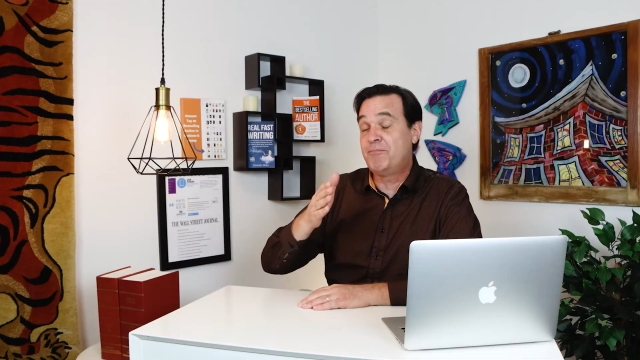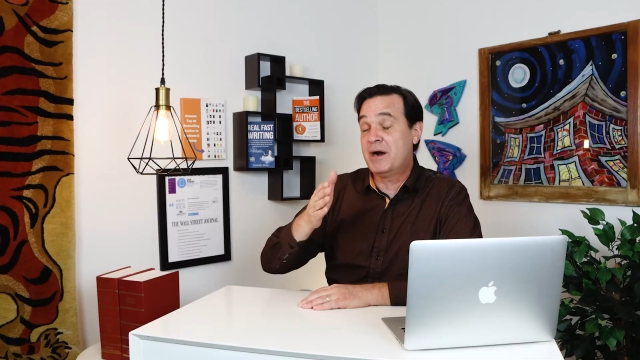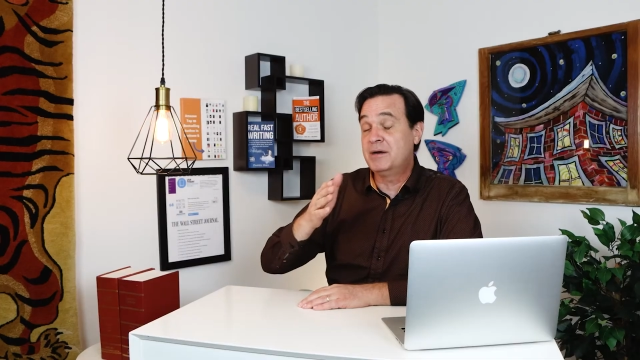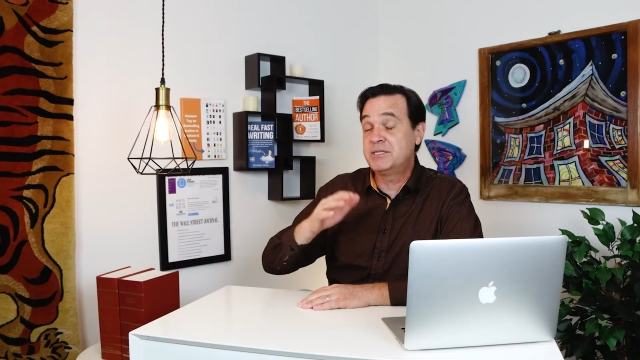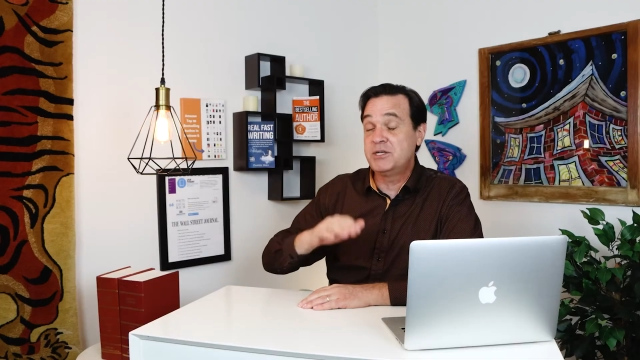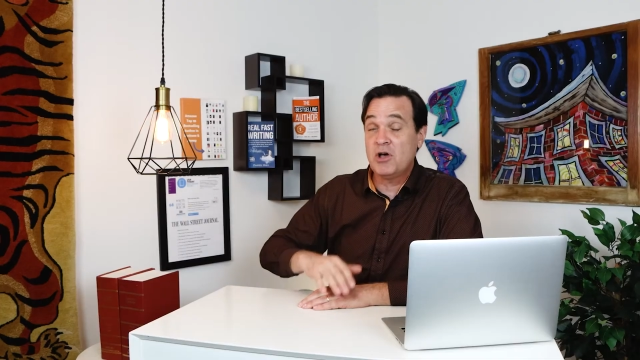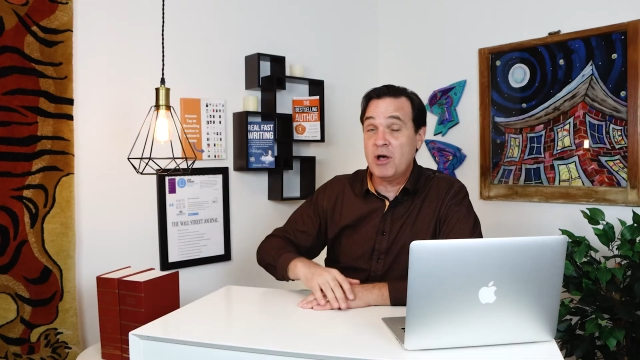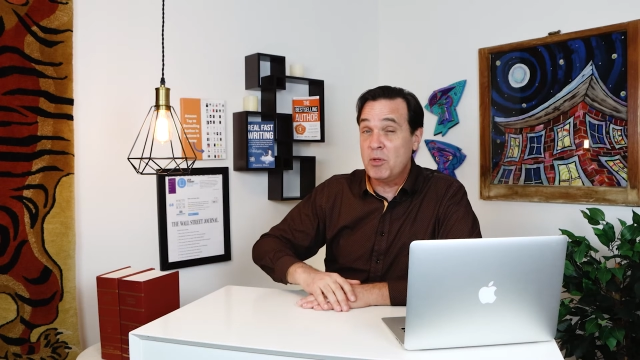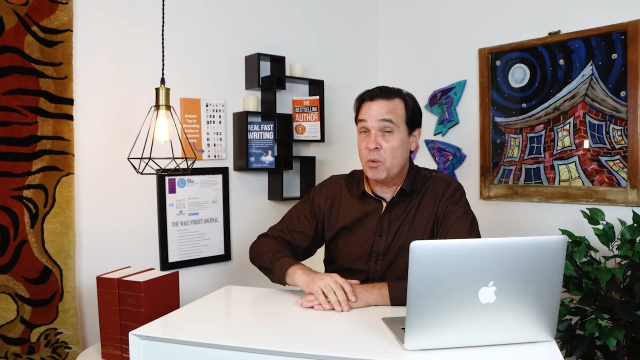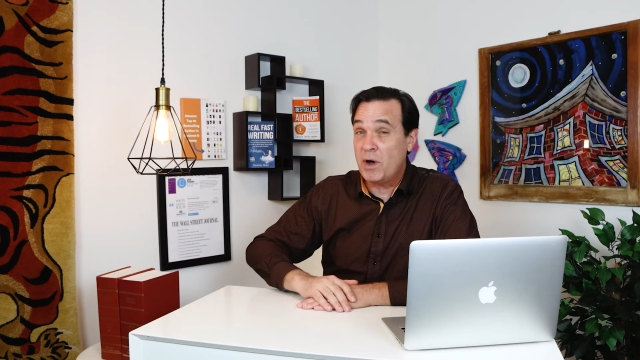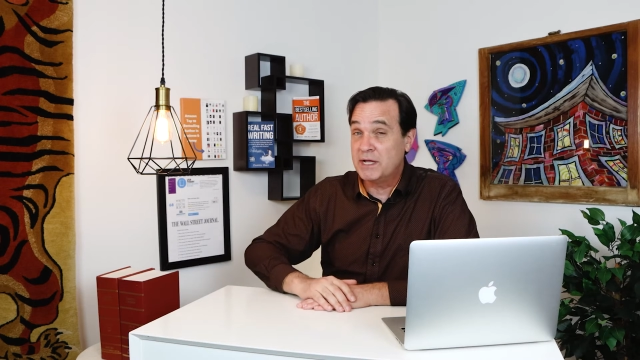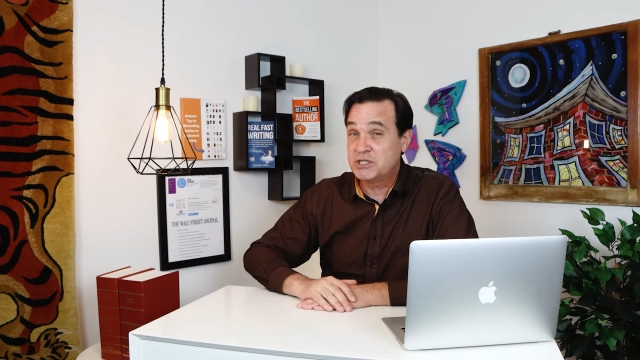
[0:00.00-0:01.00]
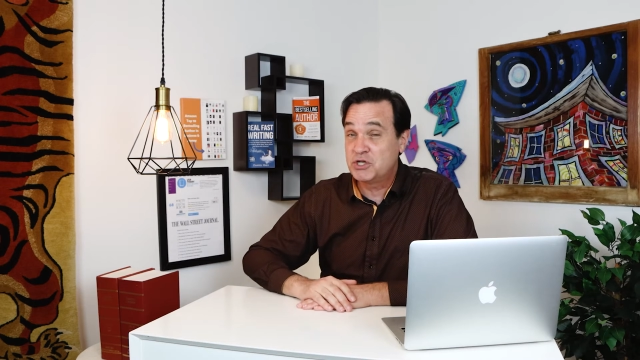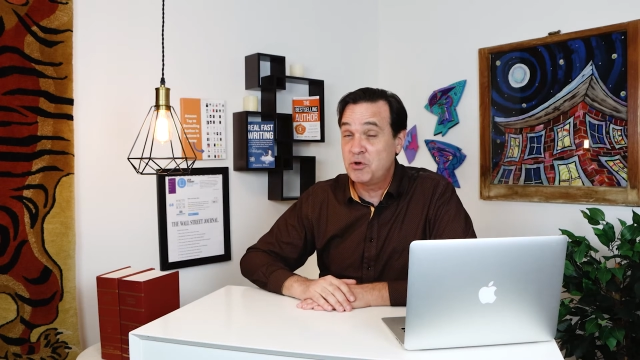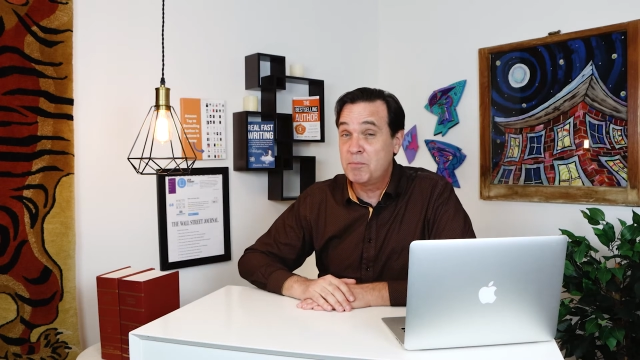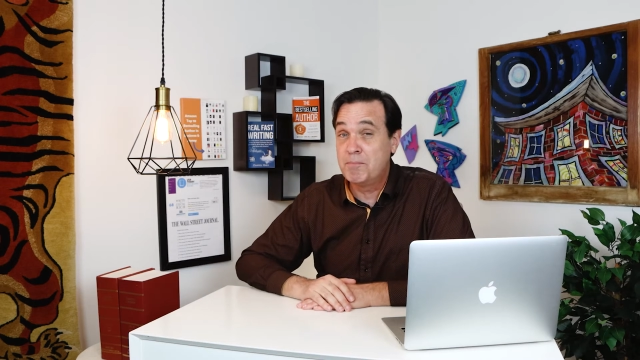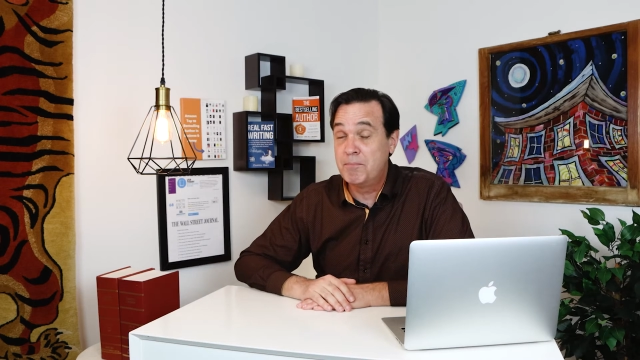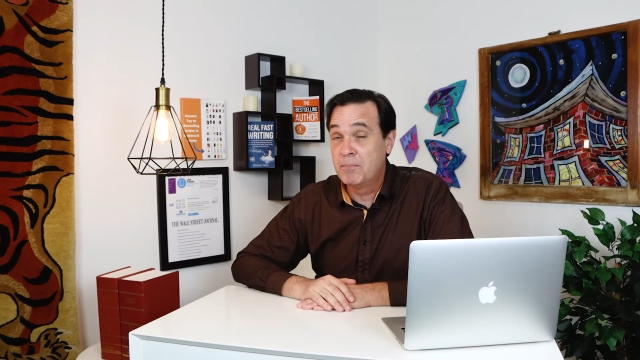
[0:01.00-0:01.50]
if Barnes and Noble wants
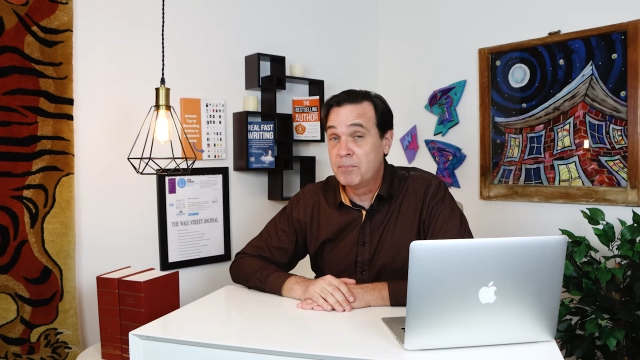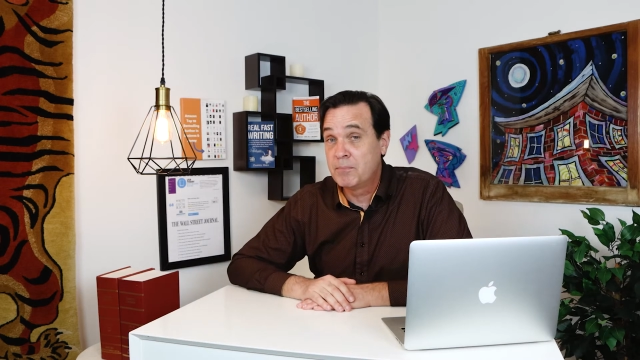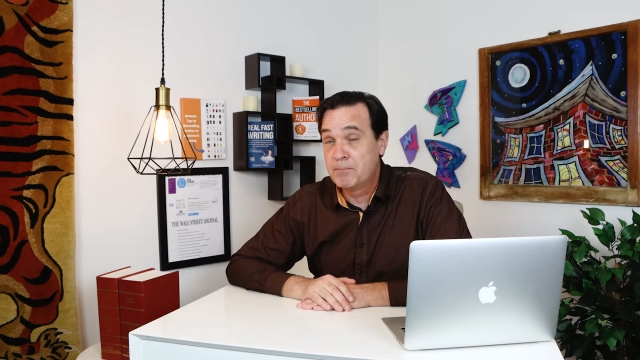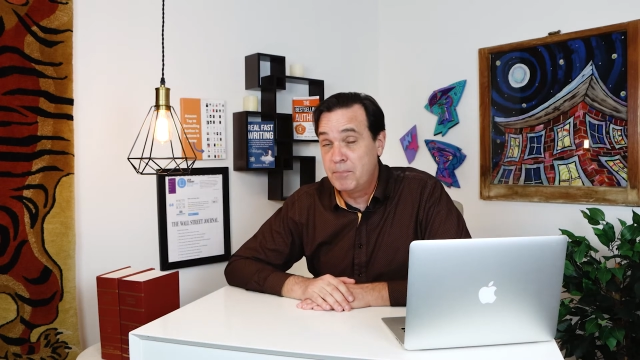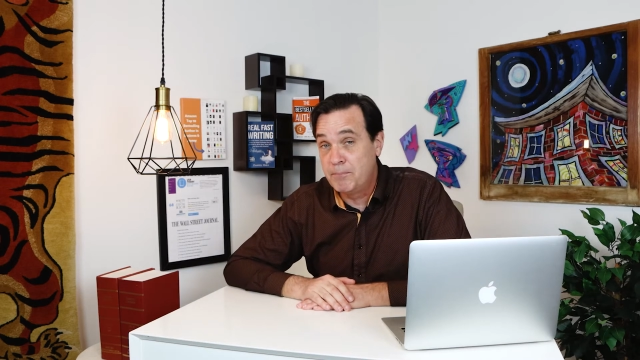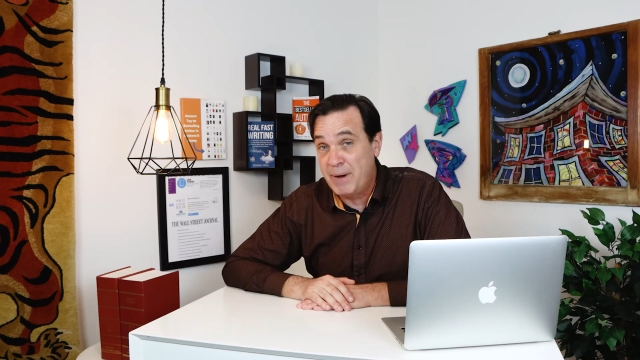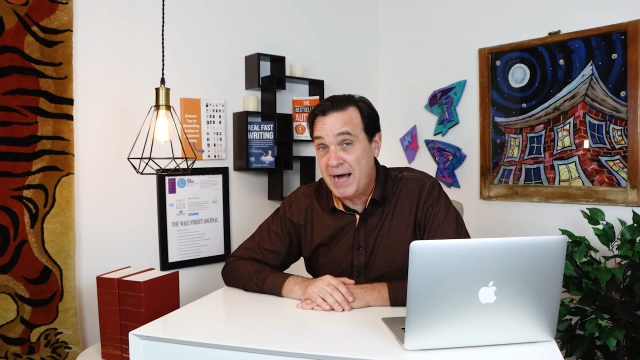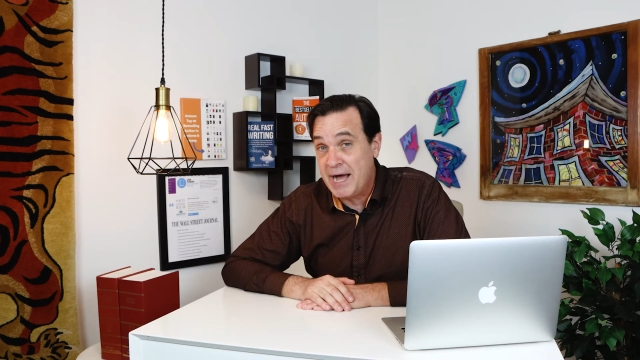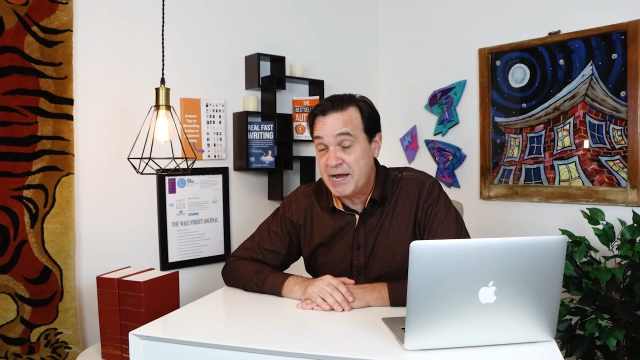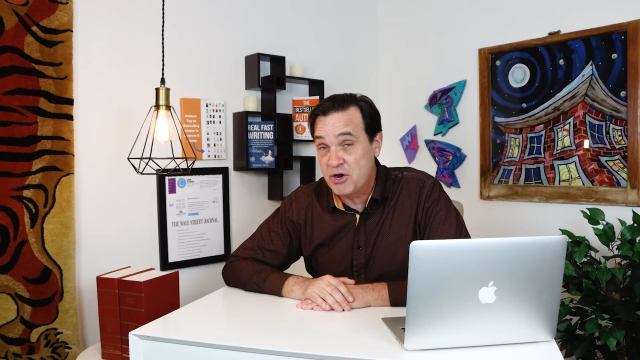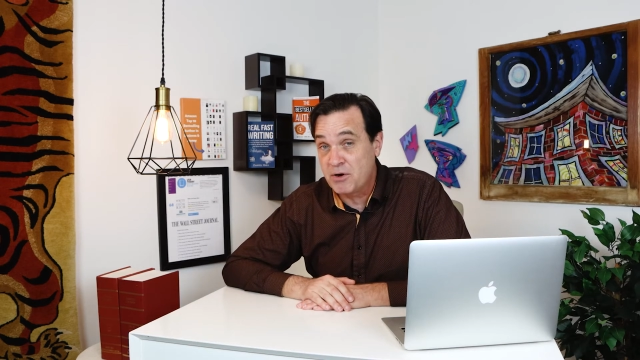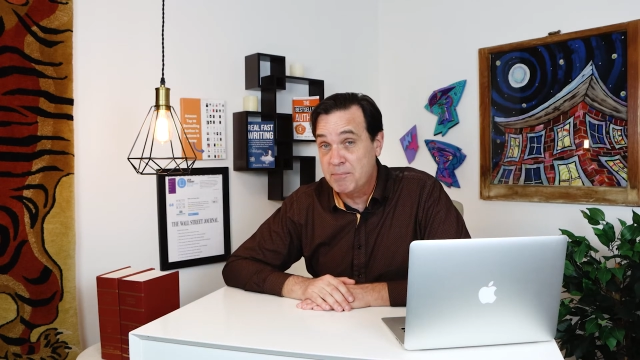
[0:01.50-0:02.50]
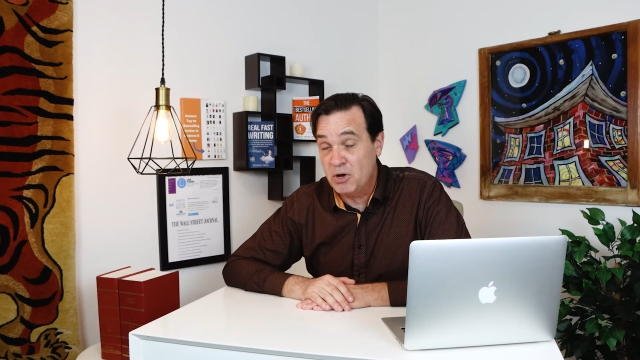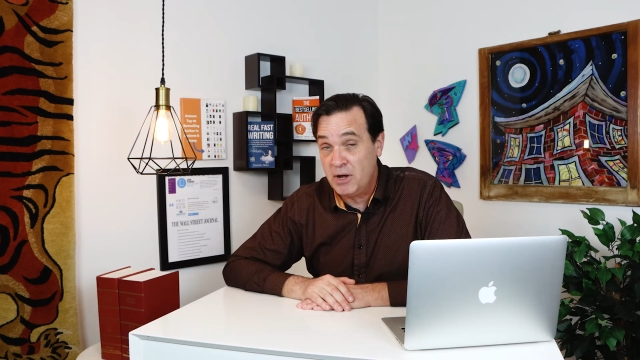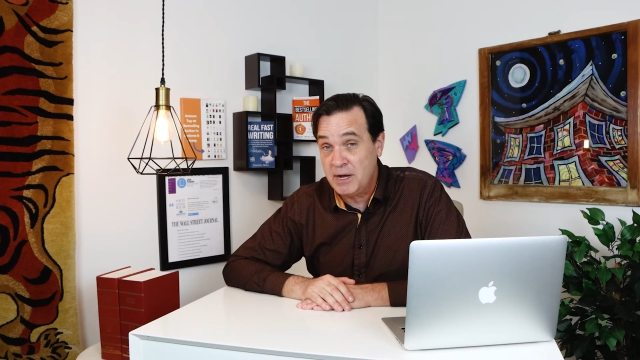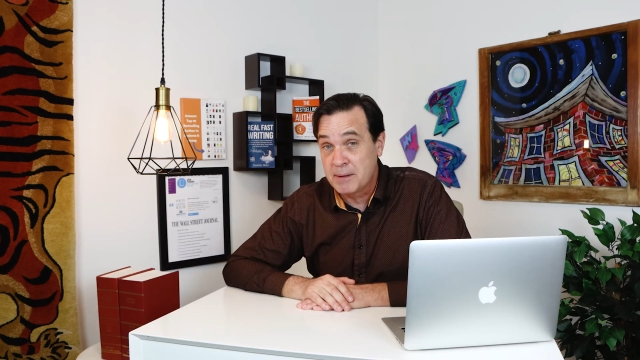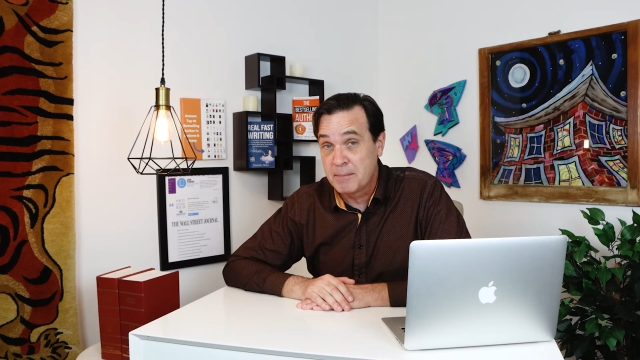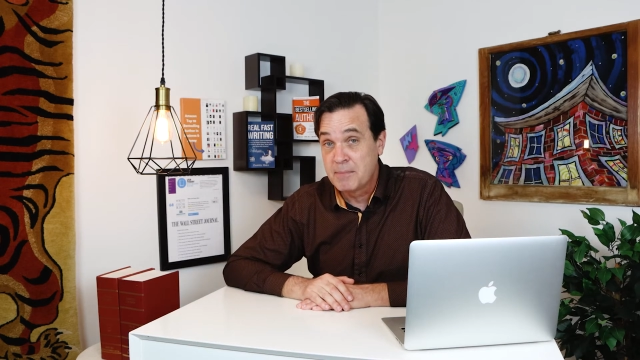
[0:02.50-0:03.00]
to buy your
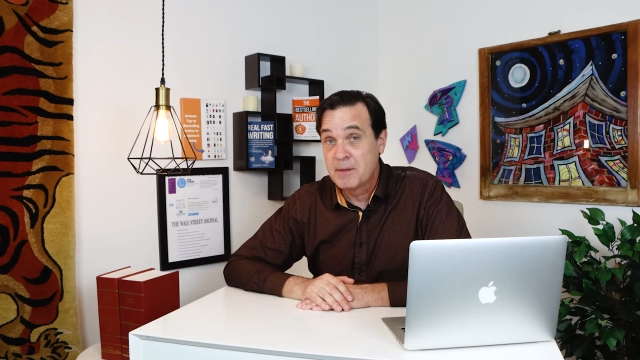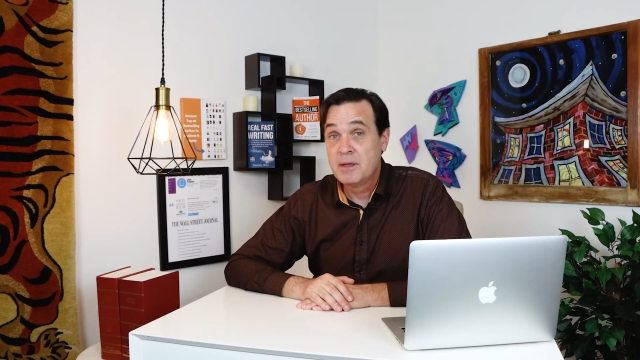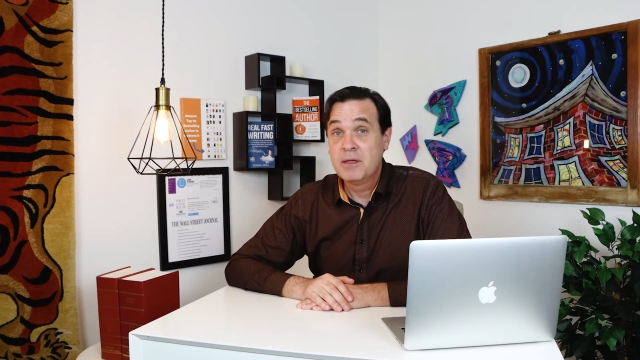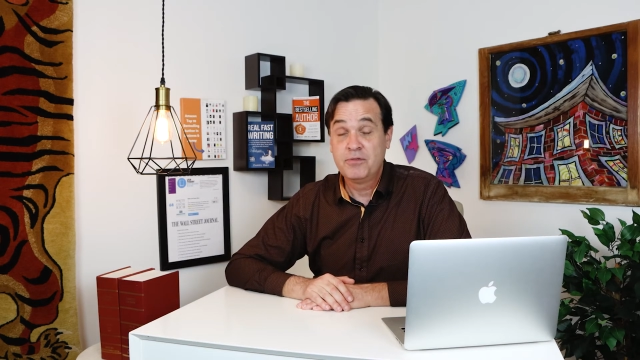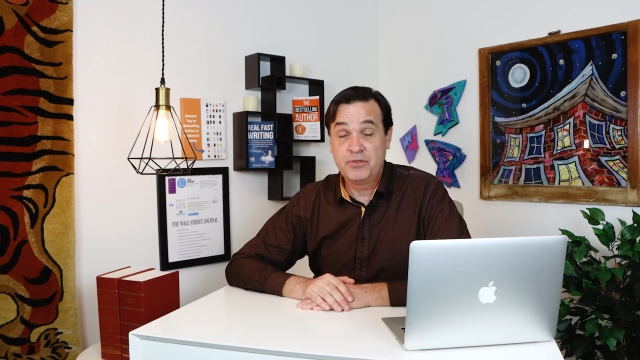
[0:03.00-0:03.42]
book,